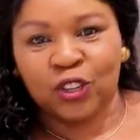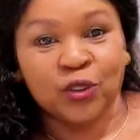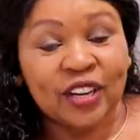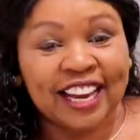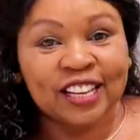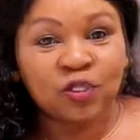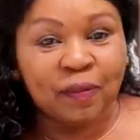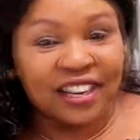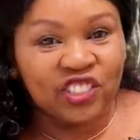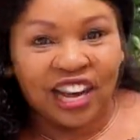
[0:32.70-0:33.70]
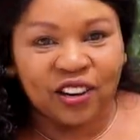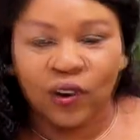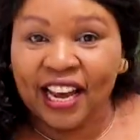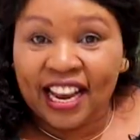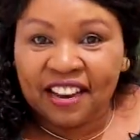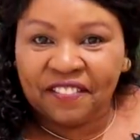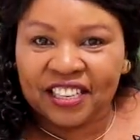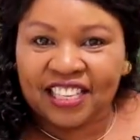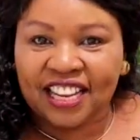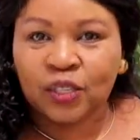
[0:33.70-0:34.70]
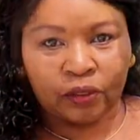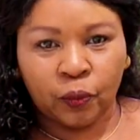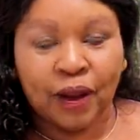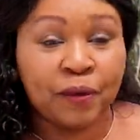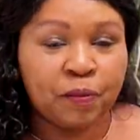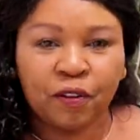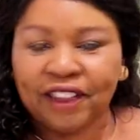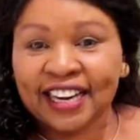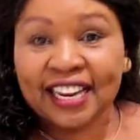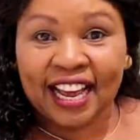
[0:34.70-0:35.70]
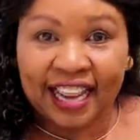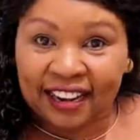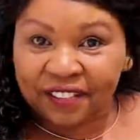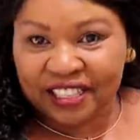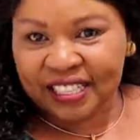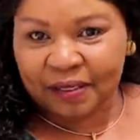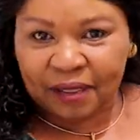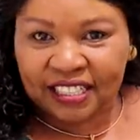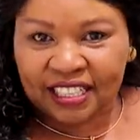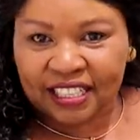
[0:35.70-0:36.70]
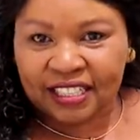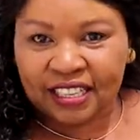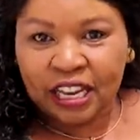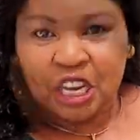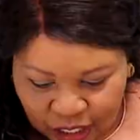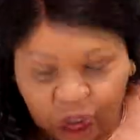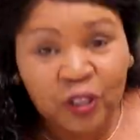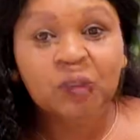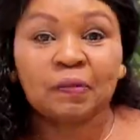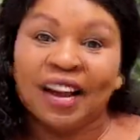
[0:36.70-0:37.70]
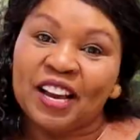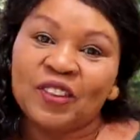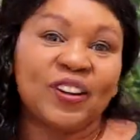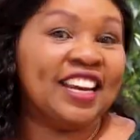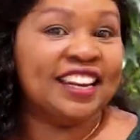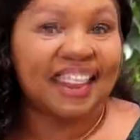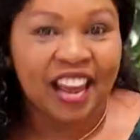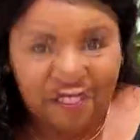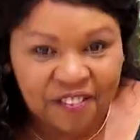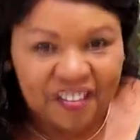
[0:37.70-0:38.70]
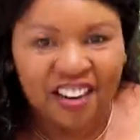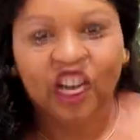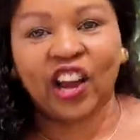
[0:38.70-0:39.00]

tuning into my channel Elevatus, where we provide elevating messages to inspire you in life,